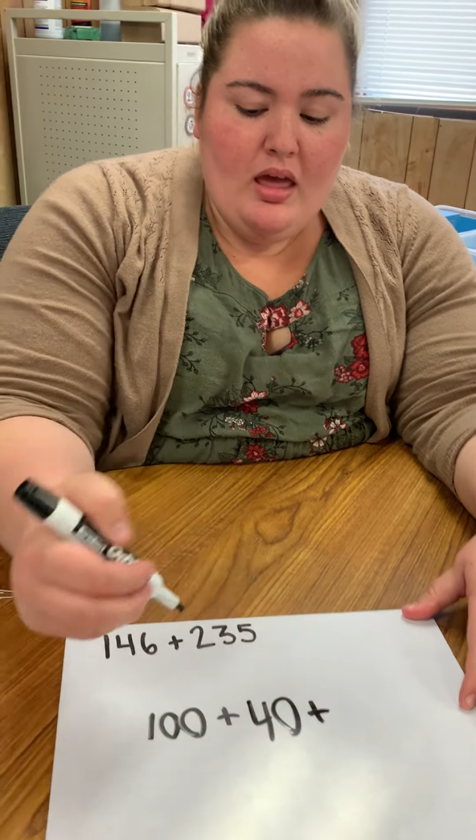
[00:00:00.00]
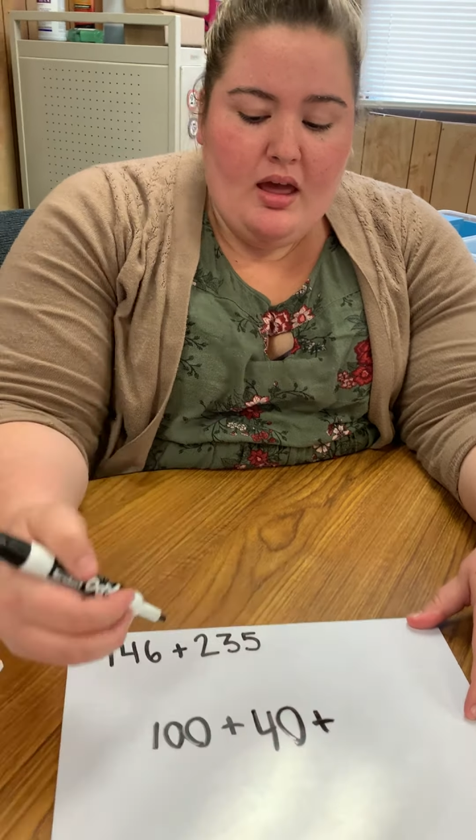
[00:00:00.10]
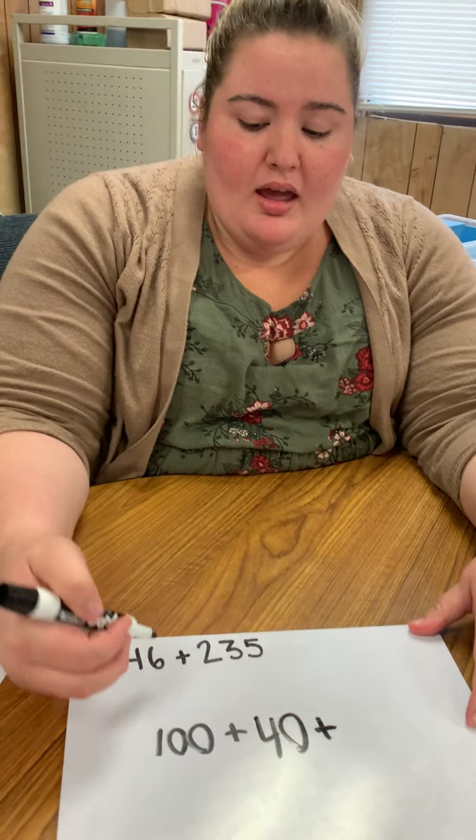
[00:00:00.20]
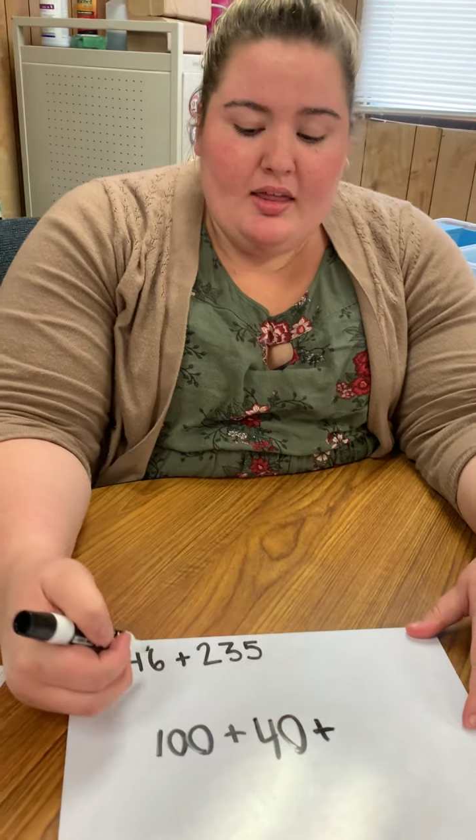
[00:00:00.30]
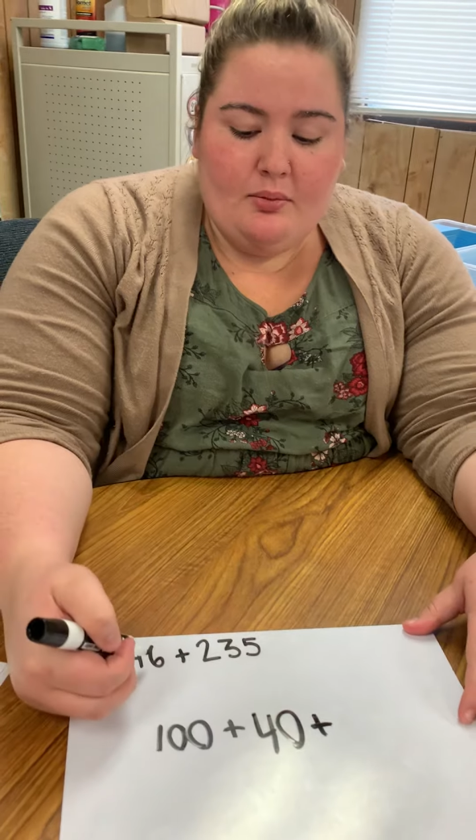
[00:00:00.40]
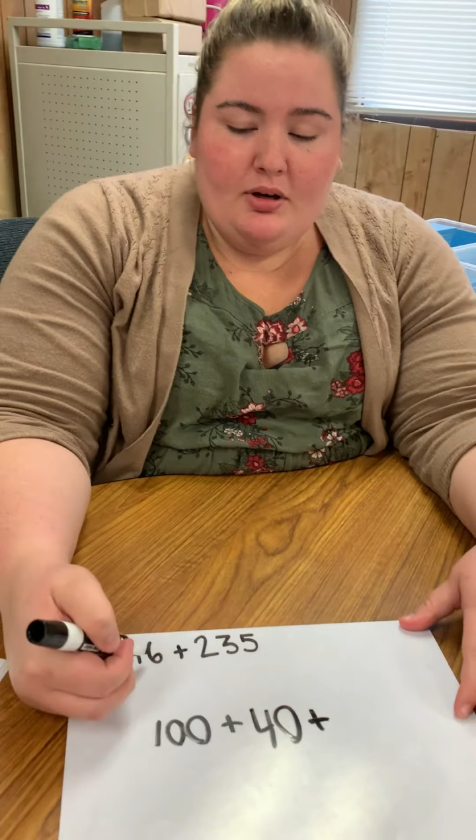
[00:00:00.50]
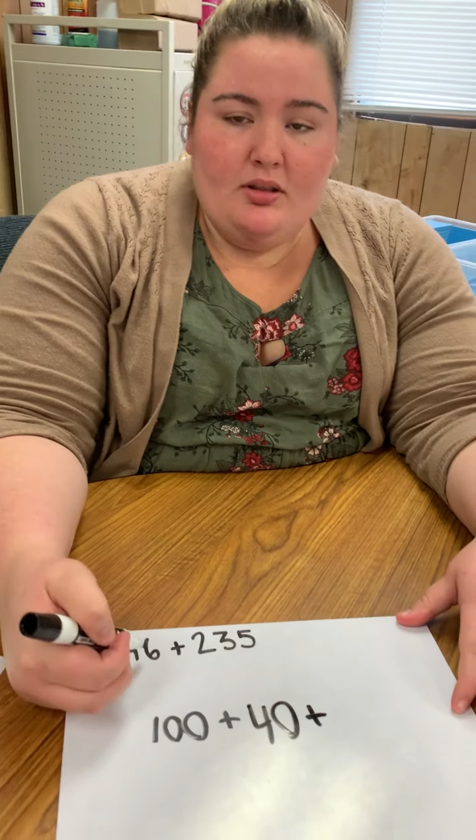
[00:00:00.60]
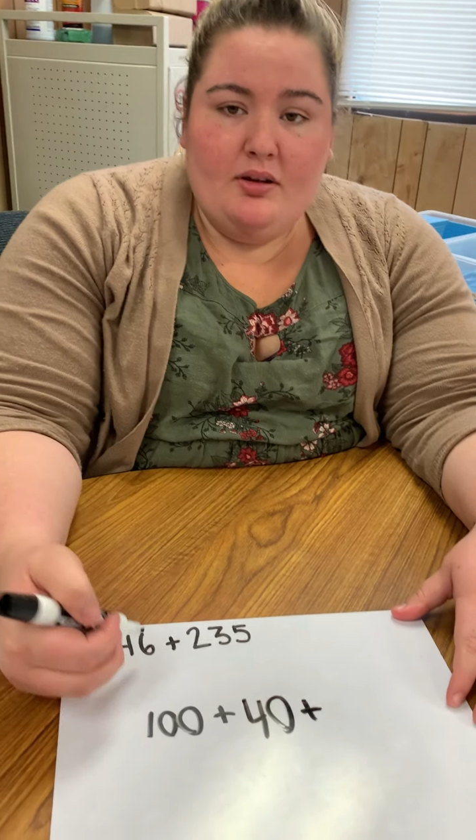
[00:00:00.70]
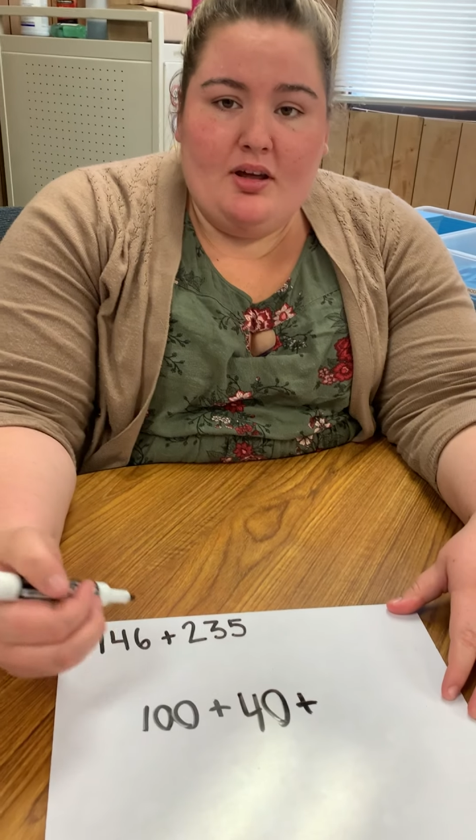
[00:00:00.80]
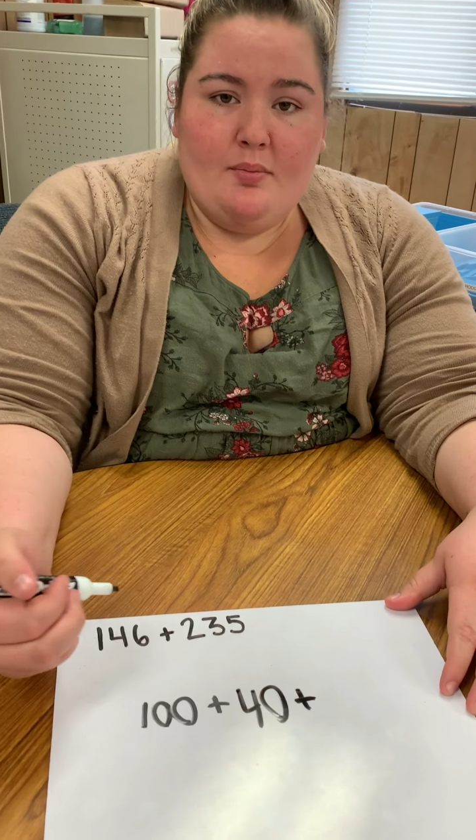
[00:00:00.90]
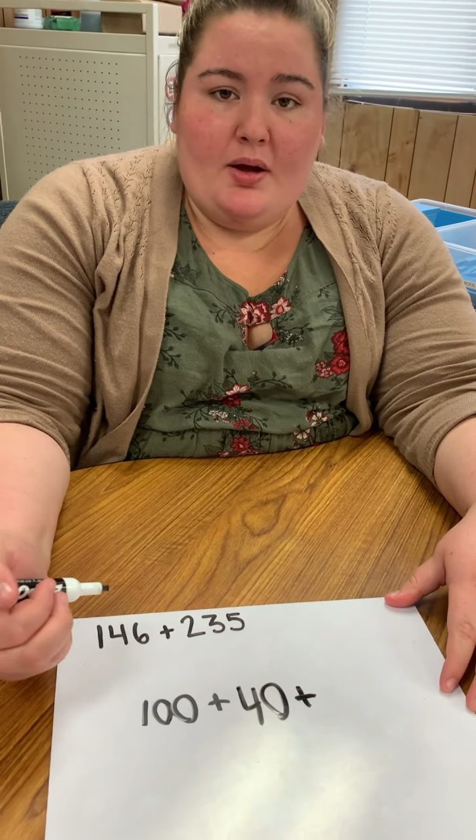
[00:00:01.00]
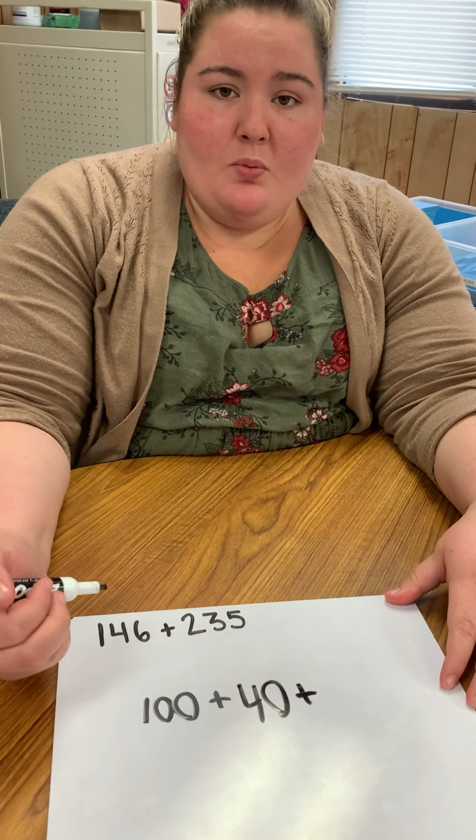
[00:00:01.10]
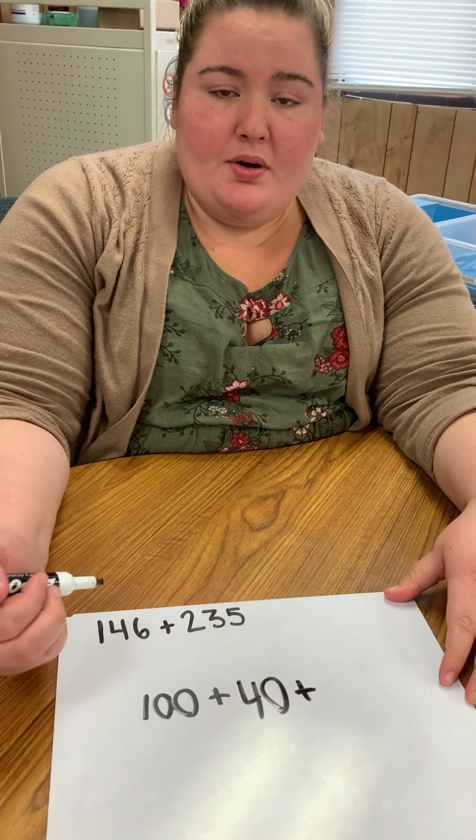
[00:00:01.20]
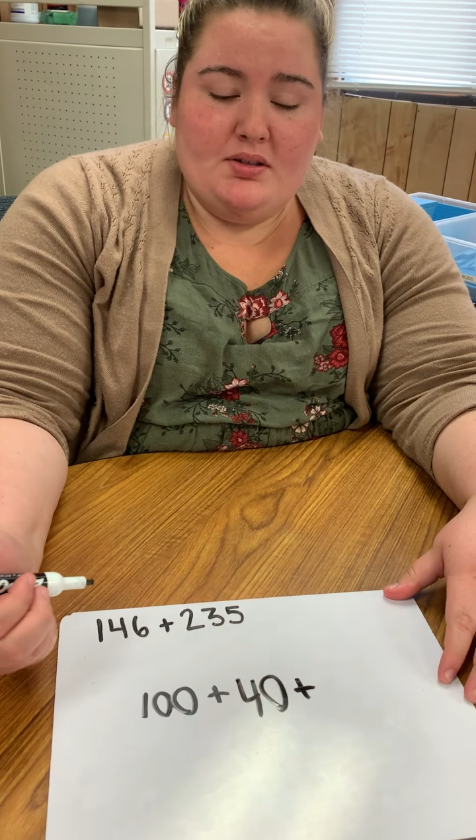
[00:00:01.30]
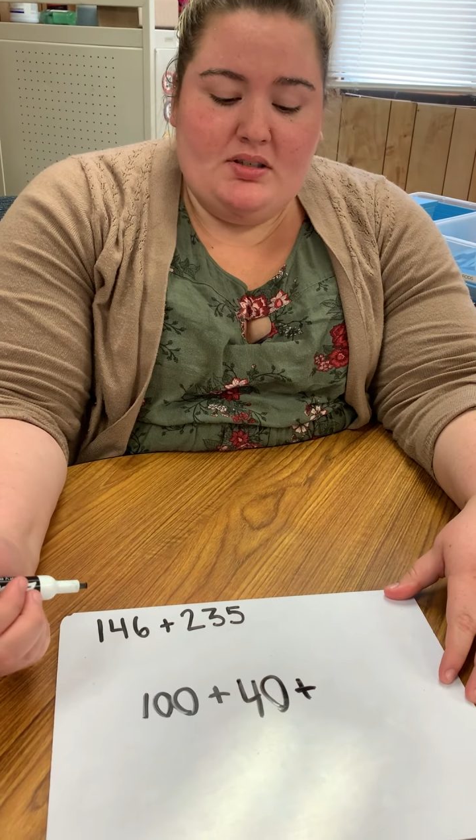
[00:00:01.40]
And I wanna look at my
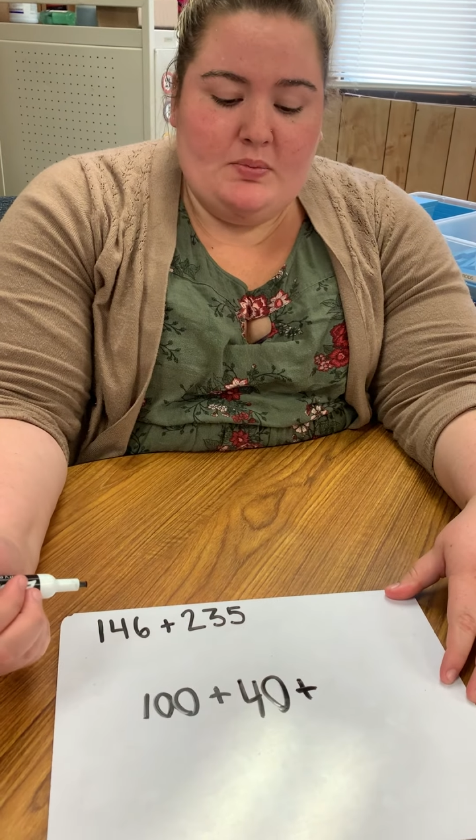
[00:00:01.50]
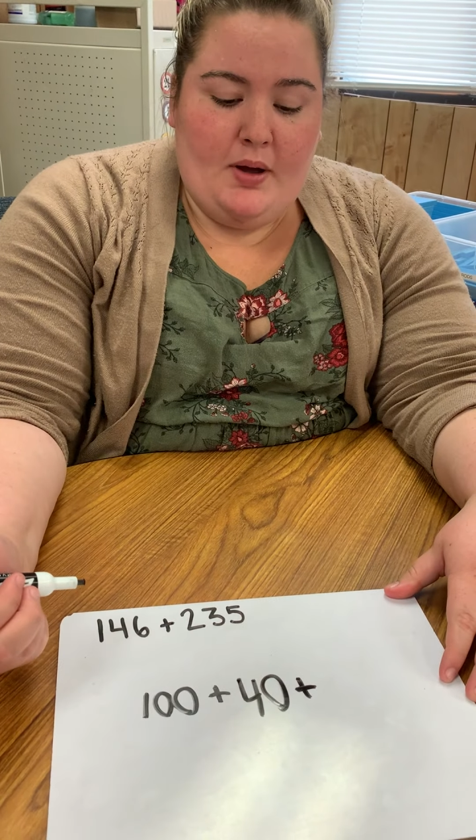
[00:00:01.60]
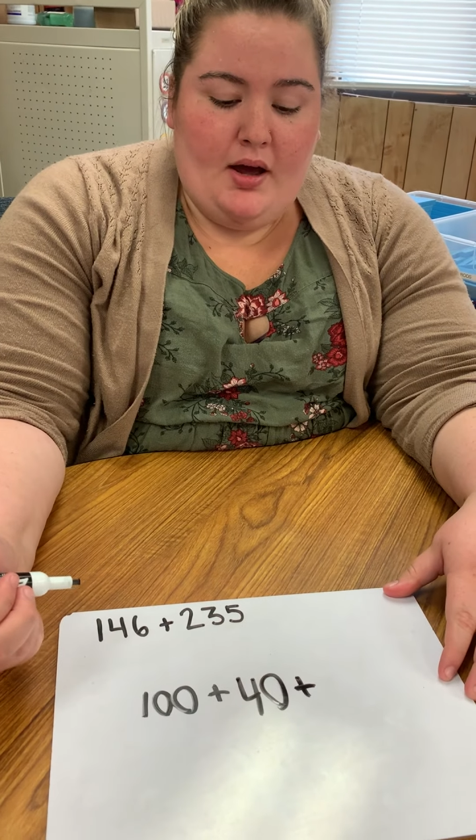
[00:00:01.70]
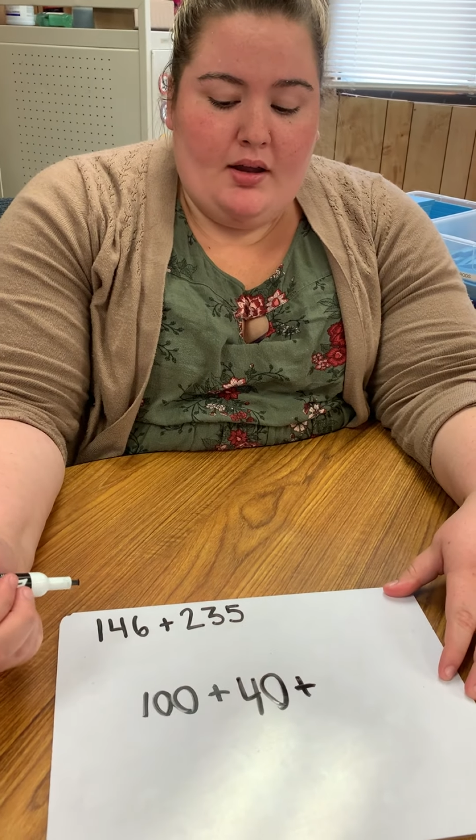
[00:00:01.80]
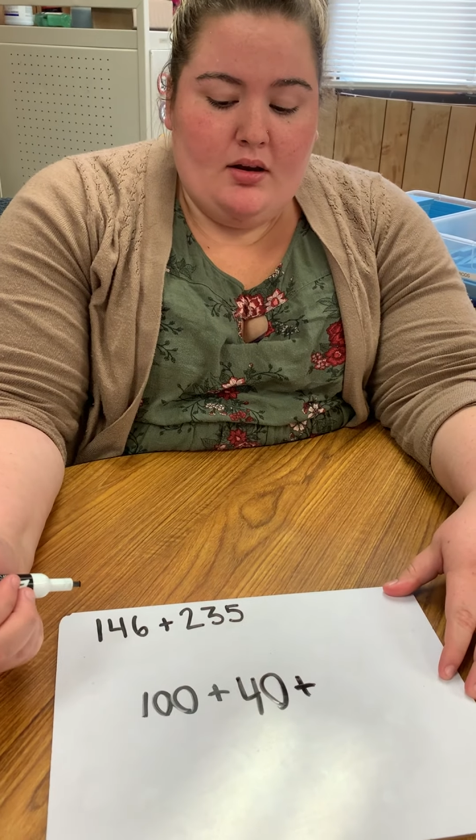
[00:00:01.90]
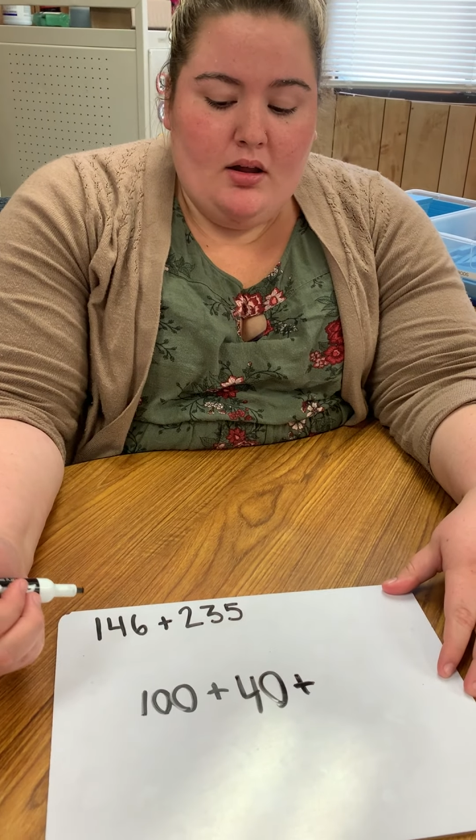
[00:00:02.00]
one spot.